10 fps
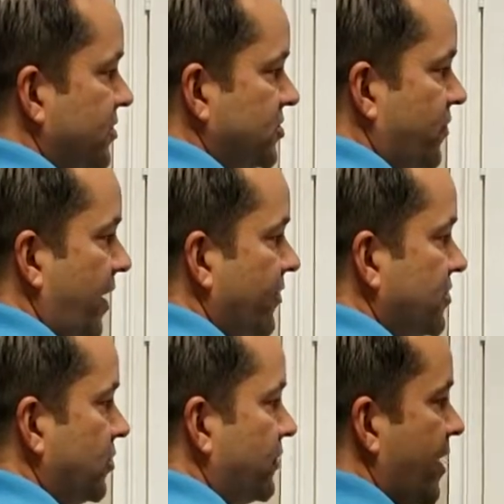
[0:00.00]
Just grab the
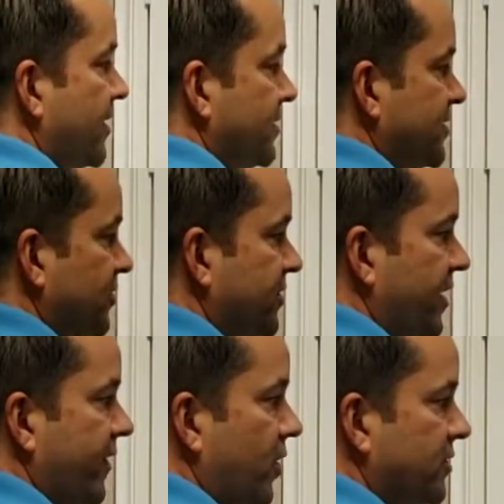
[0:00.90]
tilt rod and tilt
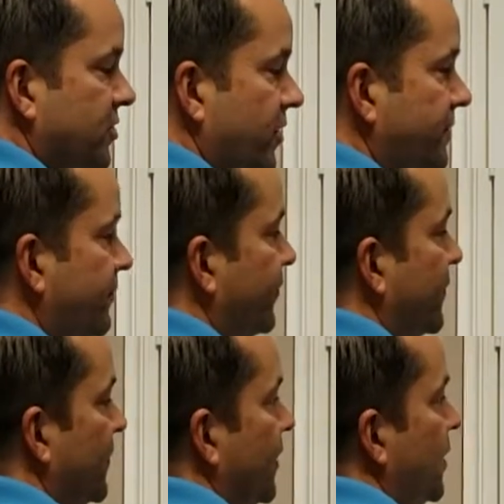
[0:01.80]
it and they all turn.
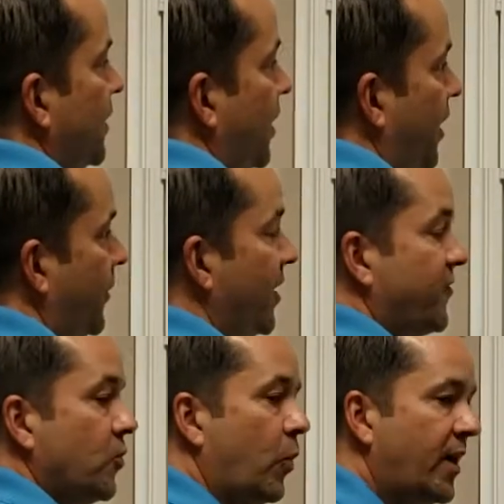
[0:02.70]

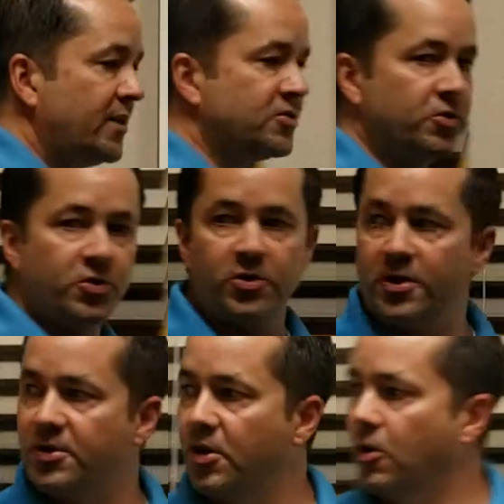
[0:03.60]
If you wanted to, you
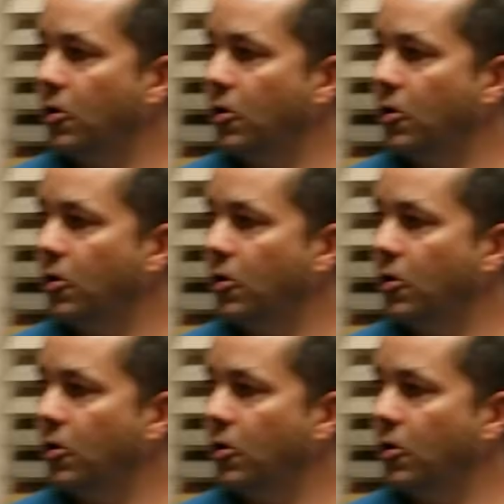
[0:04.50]
could go